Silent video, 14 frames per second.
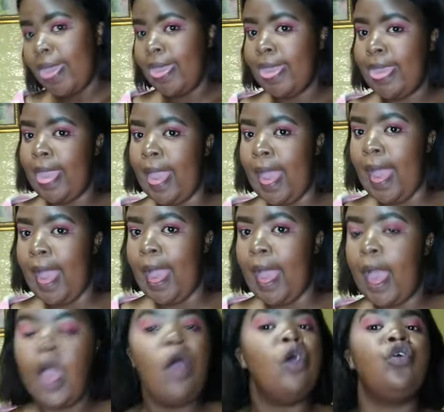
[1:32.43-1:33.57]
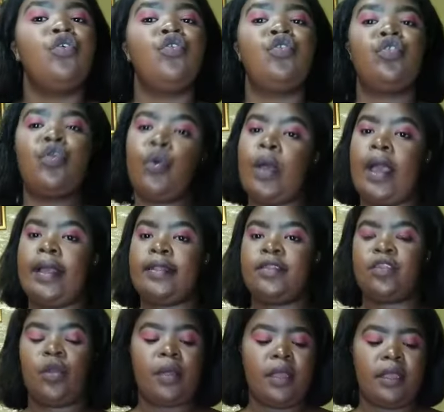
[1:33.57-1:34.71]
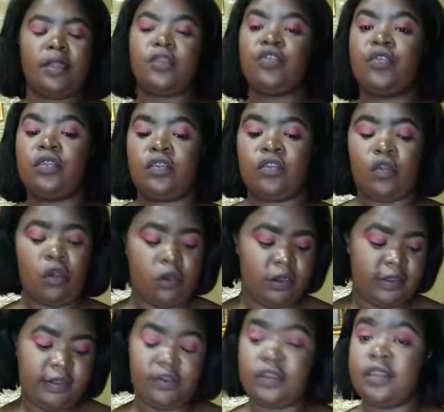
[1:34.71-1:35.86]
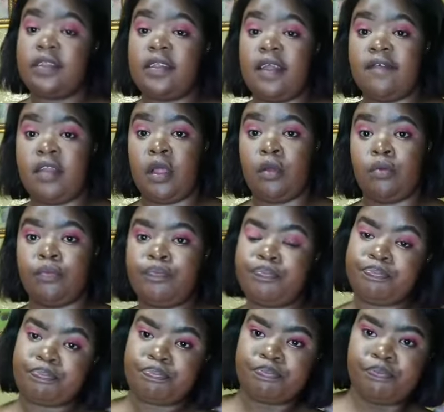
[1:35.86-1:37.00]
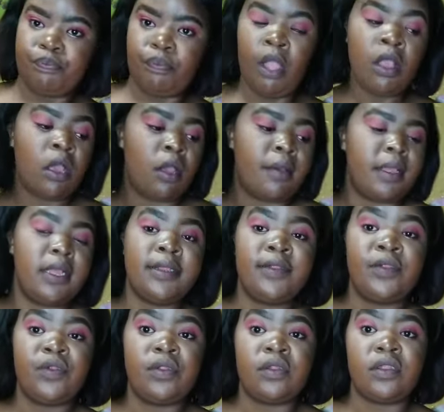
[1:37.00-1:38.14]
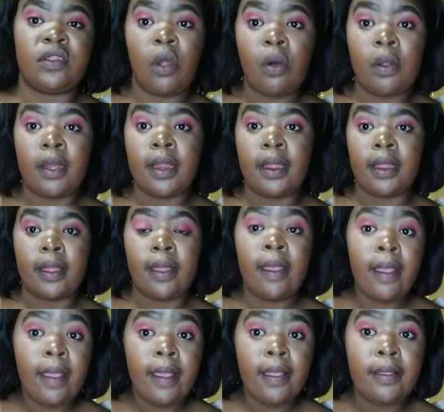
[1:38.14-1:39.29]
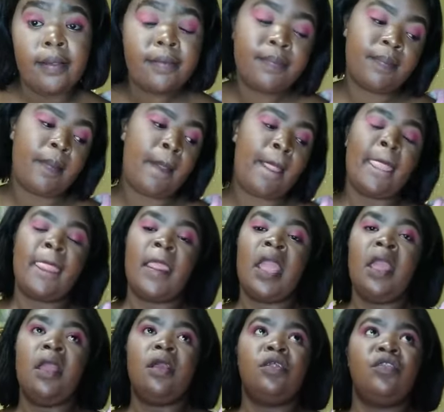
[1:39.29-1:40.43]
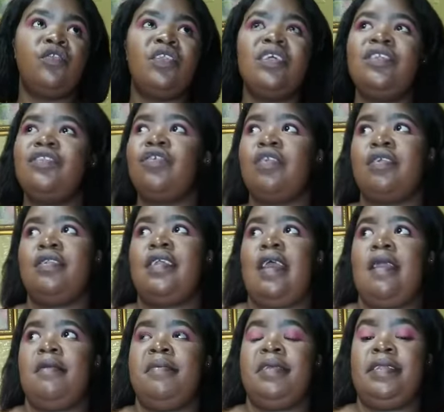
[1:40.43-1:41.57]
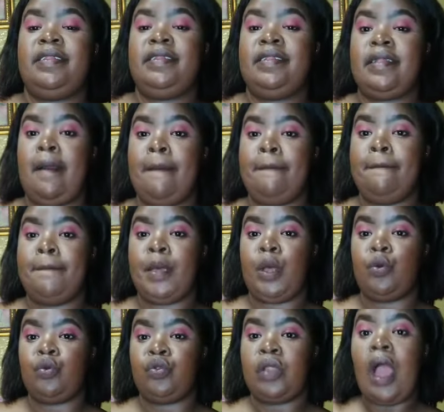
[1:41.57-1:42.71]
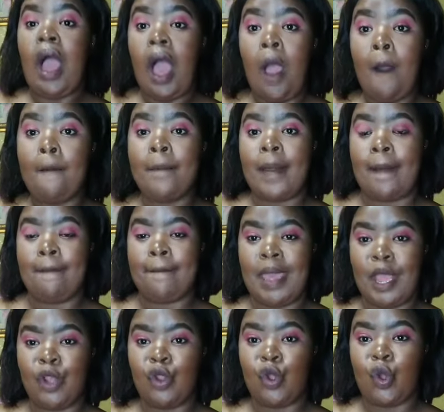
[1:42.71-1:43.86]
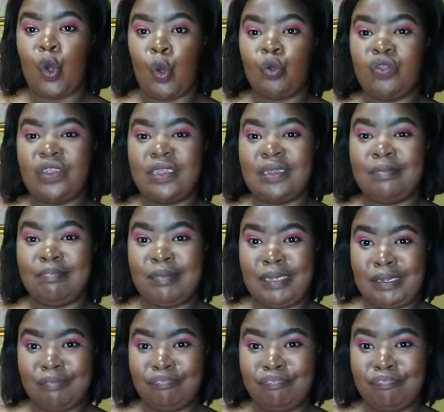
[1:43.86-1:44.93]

Yeah. So guys, going into the story, serious stuff now. Going into the story. Hey. Today's story time is about how my man ghosted me